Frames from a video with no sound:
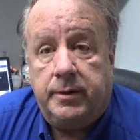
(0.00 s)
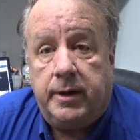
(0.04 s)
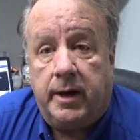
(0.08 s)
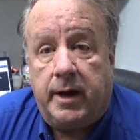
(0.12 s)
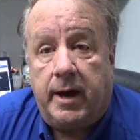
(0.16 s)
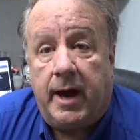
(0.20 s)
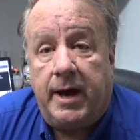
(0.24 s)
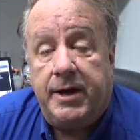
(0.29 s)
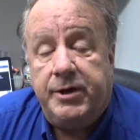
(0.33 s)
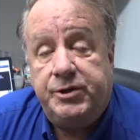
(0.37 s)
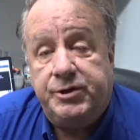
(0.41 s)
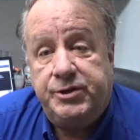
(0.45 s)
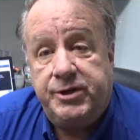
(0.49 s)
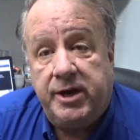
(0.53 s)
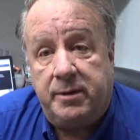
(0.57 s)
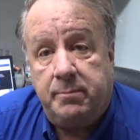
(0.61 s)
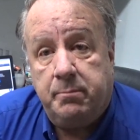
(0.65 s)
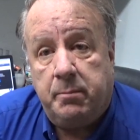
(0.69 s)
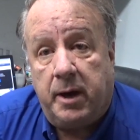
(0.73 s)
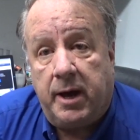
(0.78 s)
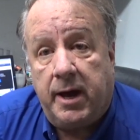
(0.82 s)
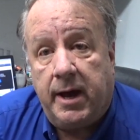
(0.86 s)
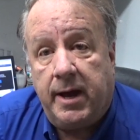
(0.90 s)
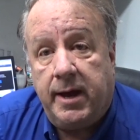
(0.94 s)
I set
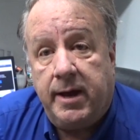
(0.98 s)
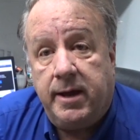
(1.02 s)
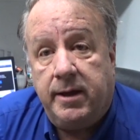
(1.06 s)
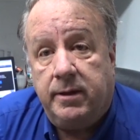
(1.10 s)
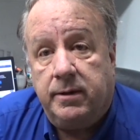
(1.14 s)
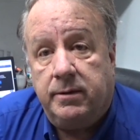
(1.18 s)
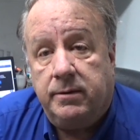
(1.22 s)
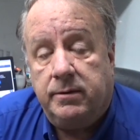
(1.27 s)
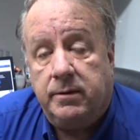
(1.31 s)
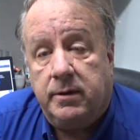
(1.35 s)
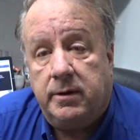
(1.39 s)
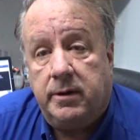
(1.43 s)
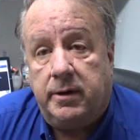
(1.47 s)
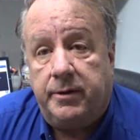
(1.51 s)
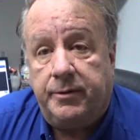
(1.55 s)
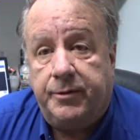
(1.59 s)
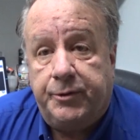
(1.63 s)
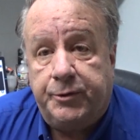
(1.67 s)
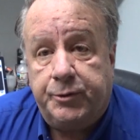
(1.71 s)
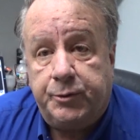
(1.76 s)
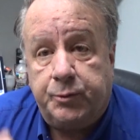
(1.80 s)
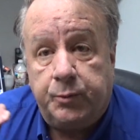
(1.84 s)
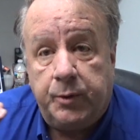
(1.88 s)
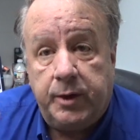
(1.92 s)
my
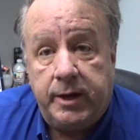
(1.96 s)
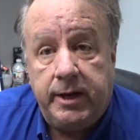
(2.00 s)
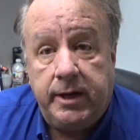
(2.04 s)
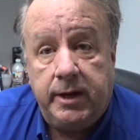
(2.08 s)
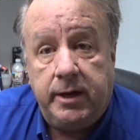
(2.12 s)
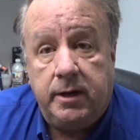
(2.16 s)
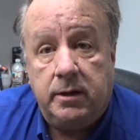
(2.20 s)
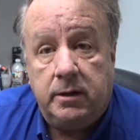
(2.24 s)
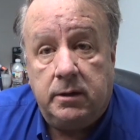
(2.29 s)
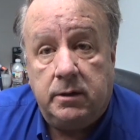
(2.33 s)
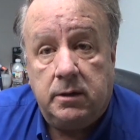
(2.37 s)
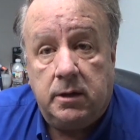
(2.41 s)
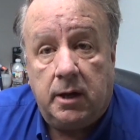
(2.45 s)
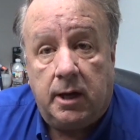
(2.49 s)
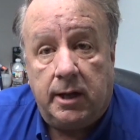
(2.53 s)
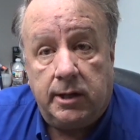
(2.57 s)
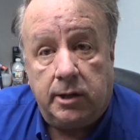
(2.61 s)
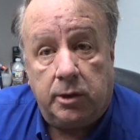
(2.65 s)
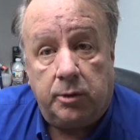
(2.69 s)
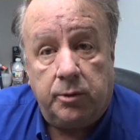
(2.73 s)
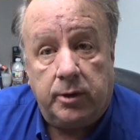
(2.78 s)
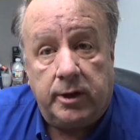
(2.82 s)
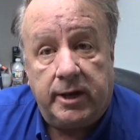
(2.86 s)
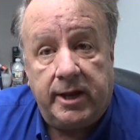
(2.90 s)
3
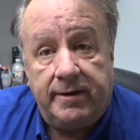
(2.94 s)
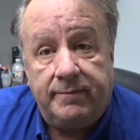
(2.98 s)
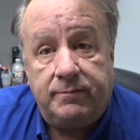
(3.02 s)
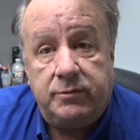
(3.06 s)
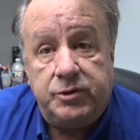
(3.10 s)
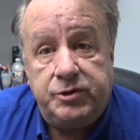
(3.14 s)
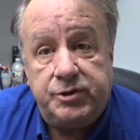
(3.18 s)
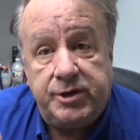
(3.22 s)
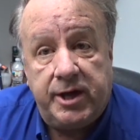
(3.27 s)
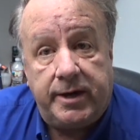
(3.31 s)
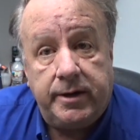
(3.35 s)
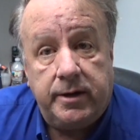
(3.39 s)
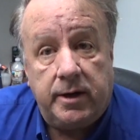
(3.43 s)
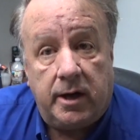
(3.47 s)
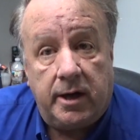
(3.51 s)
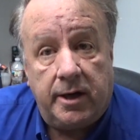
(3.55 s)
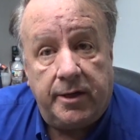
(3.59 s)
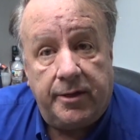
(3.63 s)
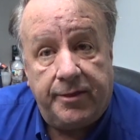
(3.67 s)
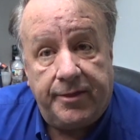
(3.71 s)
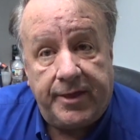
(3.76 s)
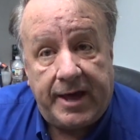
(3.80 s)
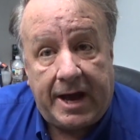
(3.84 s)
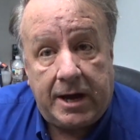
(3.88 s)
alert levels at
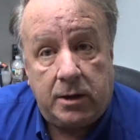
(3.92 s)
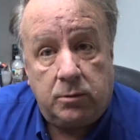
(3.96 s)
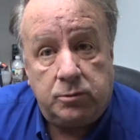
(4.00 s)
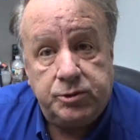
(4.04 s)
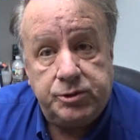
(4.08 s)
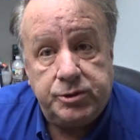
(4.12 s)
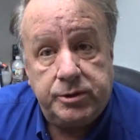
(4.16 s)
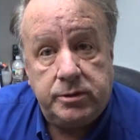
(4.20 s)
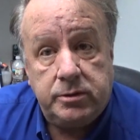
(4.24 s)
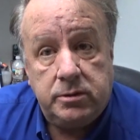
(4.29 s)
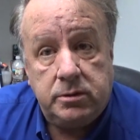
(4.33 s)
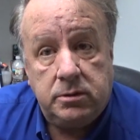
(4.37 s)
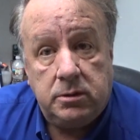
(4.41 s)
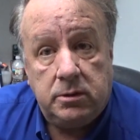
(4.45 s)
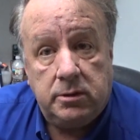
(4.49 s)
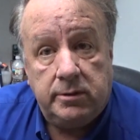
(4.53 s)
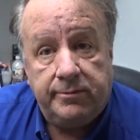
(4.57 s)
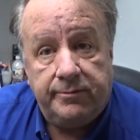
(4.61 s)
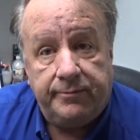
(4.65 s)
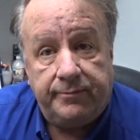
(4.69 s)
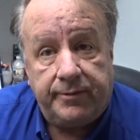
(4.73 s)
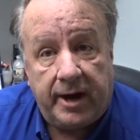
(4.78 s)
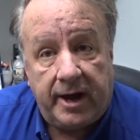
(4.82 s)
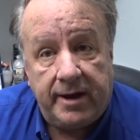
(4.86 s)
1,000,
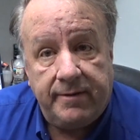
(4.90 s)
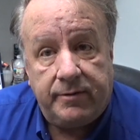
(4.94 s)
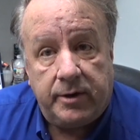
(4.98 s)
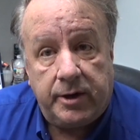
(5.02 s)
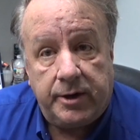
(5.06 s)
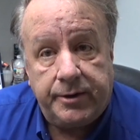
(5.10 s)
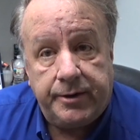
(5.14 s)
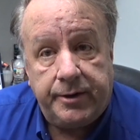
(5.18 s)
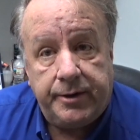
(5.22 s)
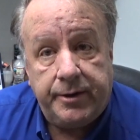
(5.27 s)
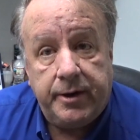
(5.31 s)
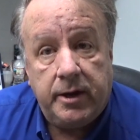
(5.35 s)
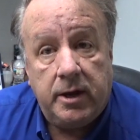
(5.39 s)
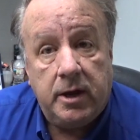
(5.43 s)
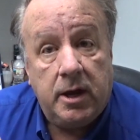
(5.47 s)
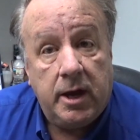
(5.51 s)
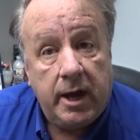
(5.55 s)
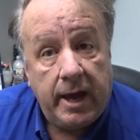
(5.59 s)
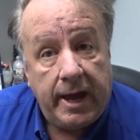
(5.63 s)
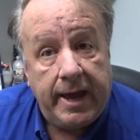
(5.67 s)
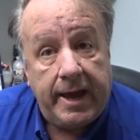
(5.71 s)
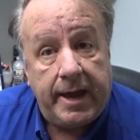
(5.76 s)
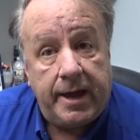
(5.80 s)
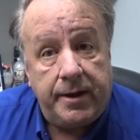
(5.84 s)
500,
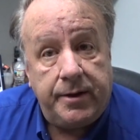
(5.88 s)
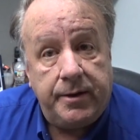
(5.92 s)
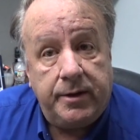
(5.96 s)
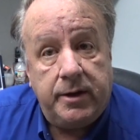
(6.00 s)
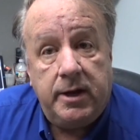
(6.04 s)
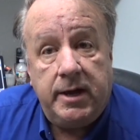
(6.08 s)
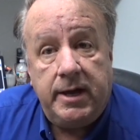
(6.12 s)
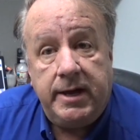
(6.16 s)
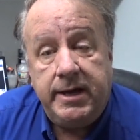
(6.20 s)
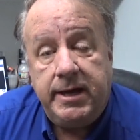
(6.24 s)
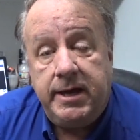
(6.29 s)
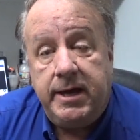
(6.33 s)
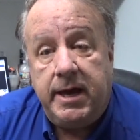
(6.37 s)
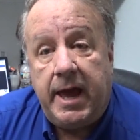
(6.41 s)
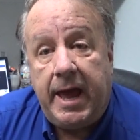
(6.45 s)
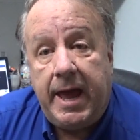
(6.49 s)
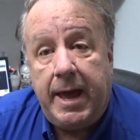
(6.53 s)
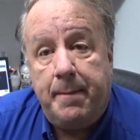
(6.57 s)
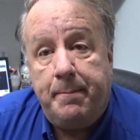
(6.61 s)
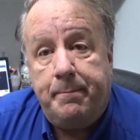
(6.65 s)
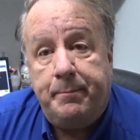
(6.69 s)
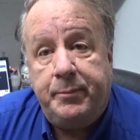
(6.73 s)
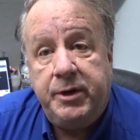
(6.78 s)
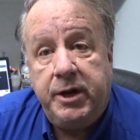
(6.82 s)
and
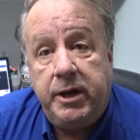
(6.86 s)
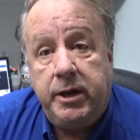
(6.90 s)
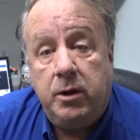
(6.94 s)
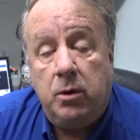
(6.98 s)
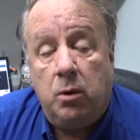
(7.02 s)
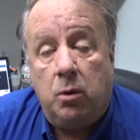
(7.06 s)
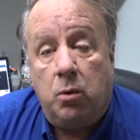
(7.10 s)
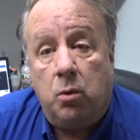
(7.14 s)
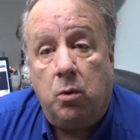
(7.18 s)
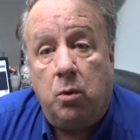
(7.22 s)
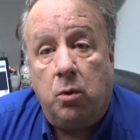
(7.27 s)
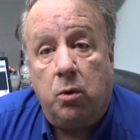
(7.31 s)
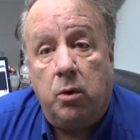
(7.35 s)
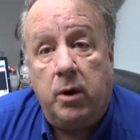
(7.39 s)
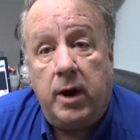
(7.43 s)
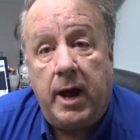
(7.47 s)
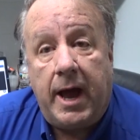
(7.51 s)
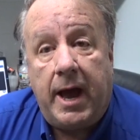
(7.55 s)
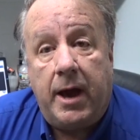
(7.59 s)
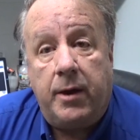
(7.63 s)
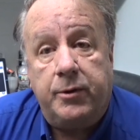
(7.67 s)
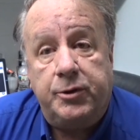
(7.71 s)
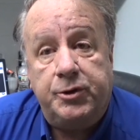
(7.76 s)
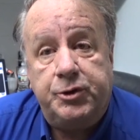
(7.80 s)
empty or
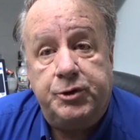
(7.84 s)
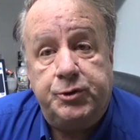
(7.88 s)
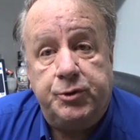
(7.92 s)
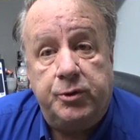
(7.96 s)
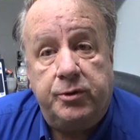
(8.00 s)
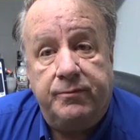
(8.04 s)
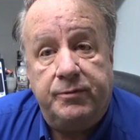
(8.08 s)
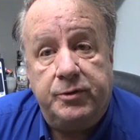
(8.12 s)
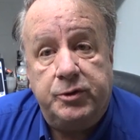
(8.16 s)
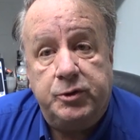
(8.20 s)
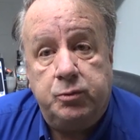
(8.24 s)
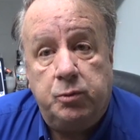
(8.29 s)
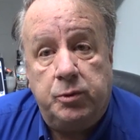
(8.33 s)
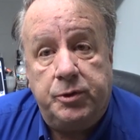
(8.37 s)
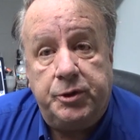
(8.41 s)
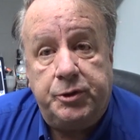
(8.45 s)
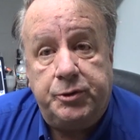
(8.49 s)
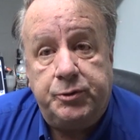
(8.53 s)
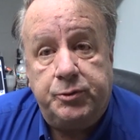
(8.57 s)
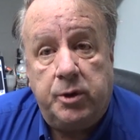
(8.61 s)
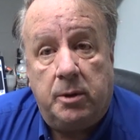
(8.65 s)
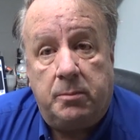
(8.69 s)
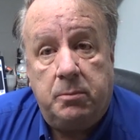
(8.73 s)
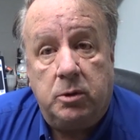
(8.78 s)
out of service with a
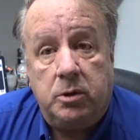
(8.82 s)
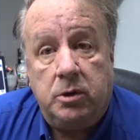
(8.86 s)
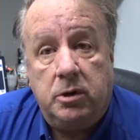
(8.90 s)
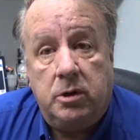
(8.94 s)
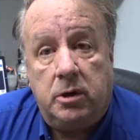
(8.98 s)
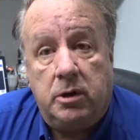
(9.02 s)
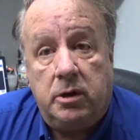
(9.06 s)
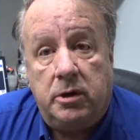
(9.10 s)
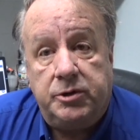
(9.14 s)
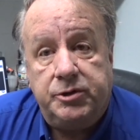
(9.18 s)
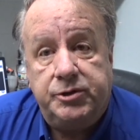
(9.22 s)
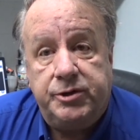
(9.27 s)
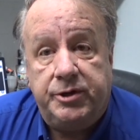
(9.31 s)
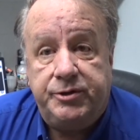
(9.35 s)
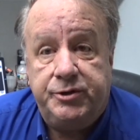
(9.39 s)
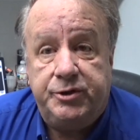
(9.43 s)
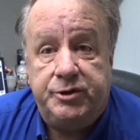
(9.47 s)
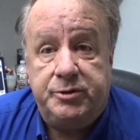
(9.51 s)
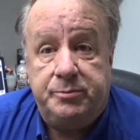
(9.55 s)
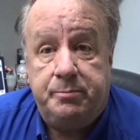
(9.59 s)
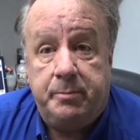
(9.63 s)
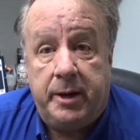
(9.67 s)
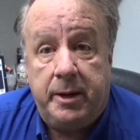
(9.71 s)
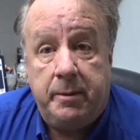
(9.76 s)
trouble call, such
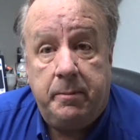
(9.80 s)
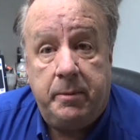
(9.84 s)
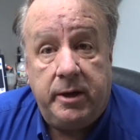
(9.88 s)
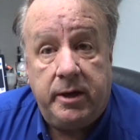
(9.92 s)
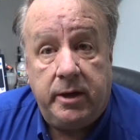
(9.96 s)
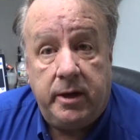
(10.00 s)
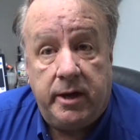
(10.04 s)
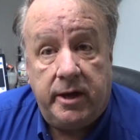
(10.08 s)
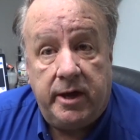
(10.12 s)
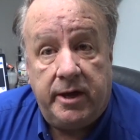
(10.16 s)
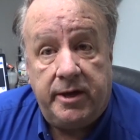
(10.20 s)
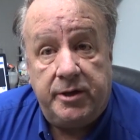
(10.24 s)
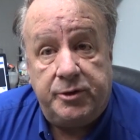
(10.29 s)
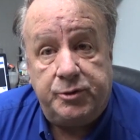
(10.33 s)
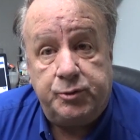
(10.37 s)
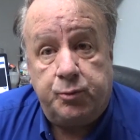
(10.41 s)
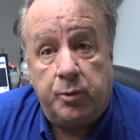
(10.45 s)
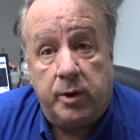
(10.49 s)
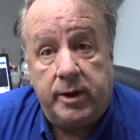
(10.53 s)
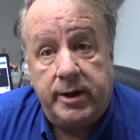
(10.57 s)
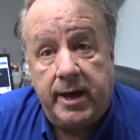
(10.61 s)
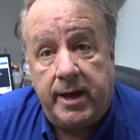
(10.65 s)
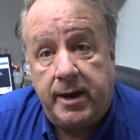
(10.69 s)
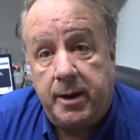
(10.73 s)
as maybe it has
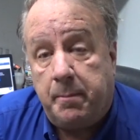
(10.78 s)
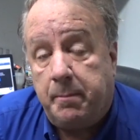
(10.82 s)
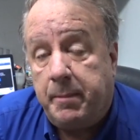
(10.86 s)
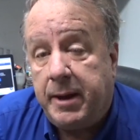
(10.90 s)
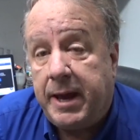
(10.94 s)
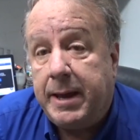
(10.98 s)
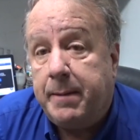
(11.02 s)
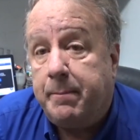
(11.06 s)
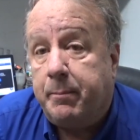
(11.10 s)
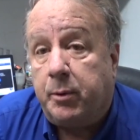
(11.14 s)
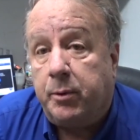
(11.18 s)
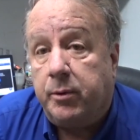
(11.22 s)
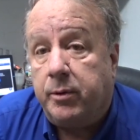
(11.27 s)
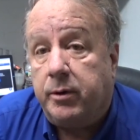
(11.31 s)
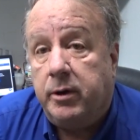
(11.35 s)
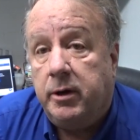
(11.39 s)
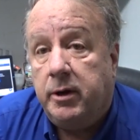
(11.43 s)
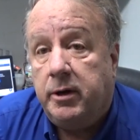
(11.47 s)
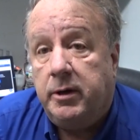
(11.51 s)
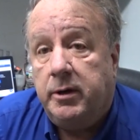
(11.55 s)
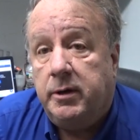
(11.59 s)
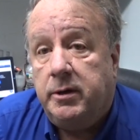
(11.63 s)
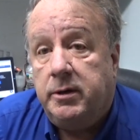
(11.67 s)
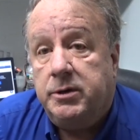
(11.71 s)
run out of paper.
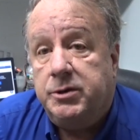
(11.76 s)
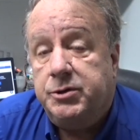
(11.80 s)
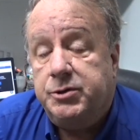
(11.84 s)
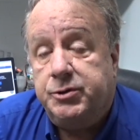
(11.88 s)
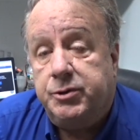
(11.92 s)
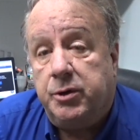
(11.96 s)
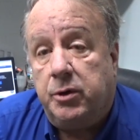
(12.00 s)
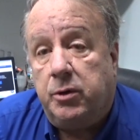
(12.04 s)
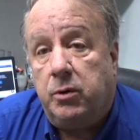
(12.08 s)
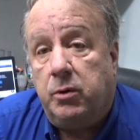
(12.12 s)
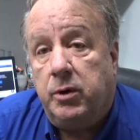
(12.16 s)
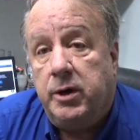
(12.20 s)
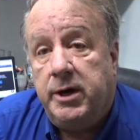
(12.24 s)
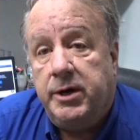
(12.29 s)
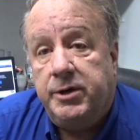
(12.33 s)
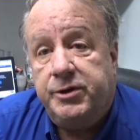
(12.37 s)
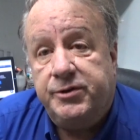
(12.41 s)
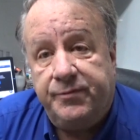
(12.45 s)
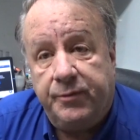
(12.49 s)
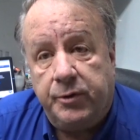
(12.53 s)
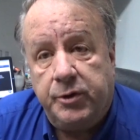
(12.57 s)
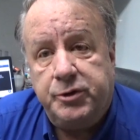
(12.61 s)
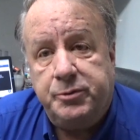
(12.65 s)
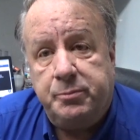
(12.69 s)
So
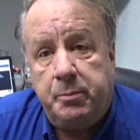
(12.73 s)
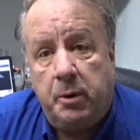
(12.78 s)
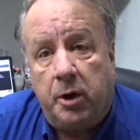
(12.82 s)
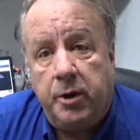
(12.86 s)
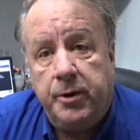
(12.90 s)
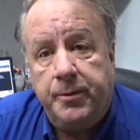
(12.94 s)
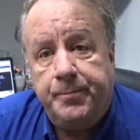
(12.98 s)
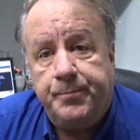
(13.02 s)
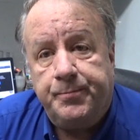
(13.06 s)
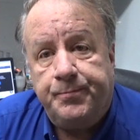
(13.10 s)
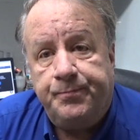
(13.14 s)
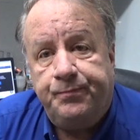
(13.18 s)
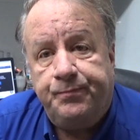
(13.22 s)
it's very smart.